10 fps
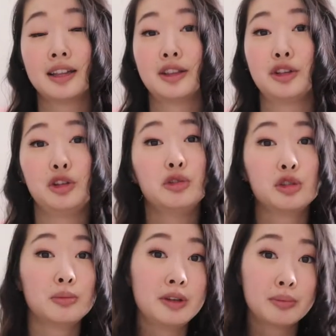the
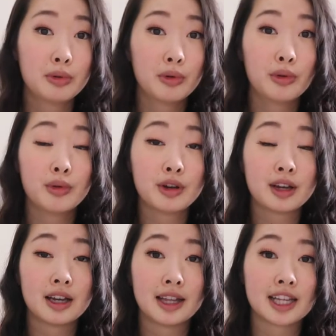YouTube people
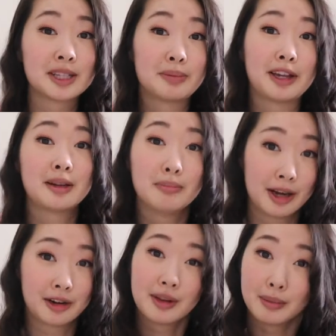can like explain it
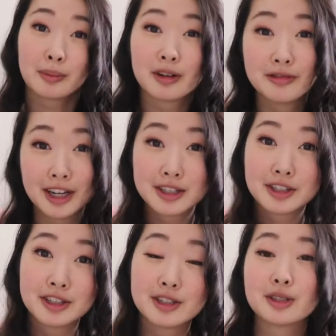better than my
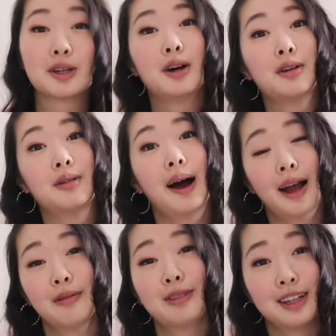professors, so
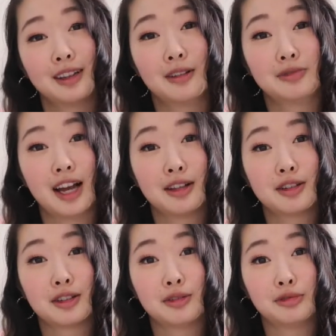I really love that.
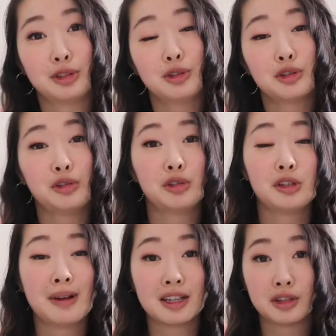So use
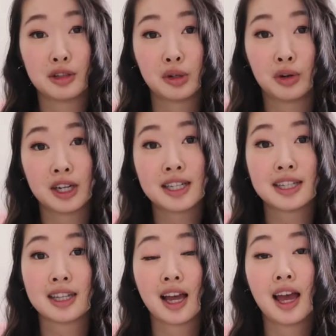YouTube as a source
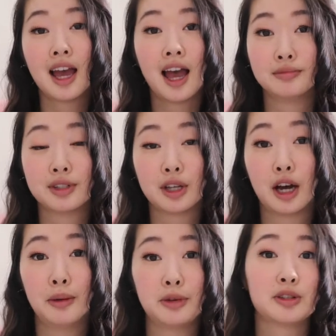to
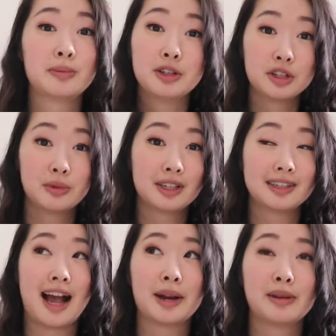help you, especially with
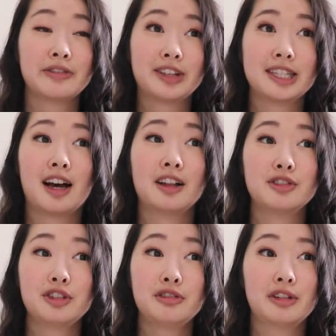anatomy and
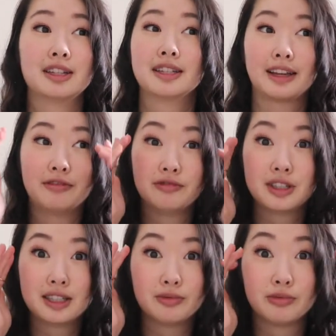physiology. You can like
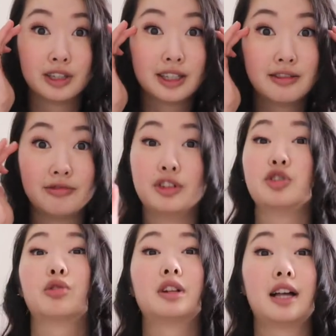really
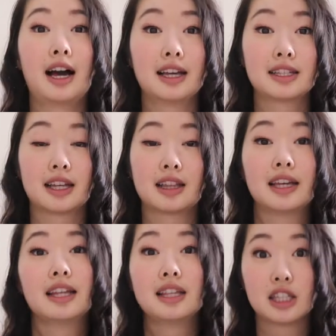visualize like
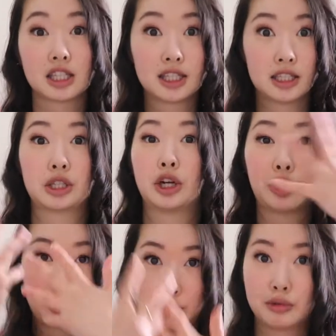the
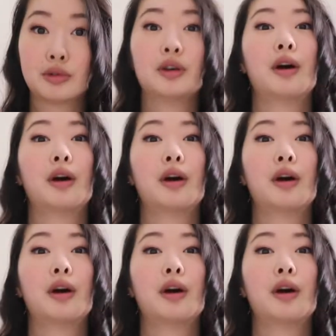internal